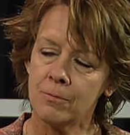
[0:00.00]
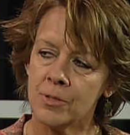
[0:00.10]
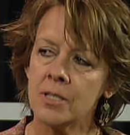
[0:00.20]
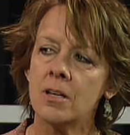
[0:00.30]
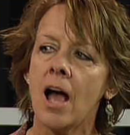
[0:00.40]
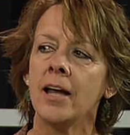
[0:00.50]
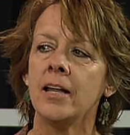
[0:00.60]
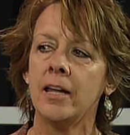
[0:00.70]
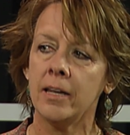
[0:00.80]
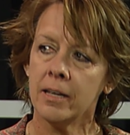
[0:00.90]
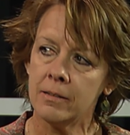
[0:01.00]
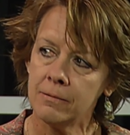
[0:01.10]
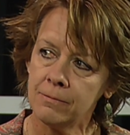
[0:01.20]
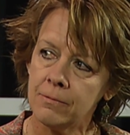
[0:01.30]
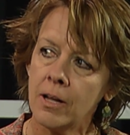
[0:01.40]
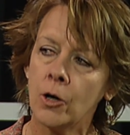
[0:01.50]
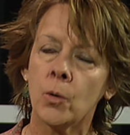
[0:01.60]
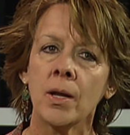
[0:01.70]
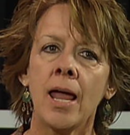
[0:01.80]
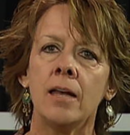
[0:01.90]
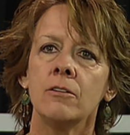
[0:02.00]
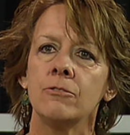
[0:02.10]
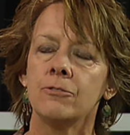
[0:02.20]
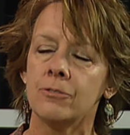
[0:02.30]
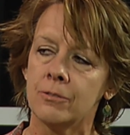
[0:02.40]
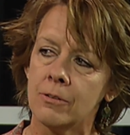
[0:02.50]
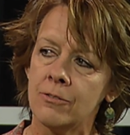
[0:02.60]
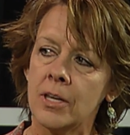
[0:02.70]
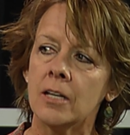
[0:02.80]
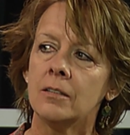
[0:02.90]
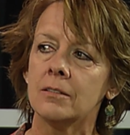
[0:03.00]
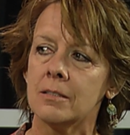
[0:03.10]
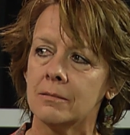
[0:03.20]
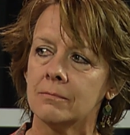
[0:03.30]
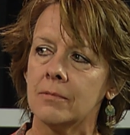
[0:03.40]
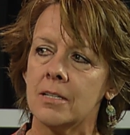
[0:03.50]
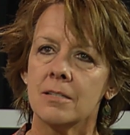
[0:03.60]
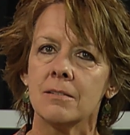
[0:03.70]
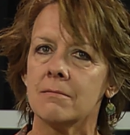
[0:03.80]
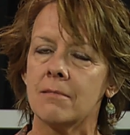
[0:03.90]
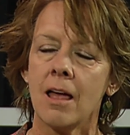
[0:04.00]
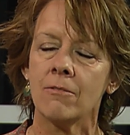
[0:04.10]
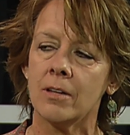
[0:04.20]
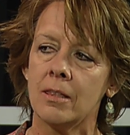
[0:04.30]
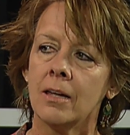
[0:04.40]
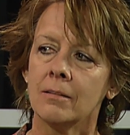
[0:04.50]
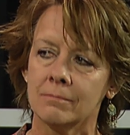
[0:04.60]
designing and a creative field. It's everything.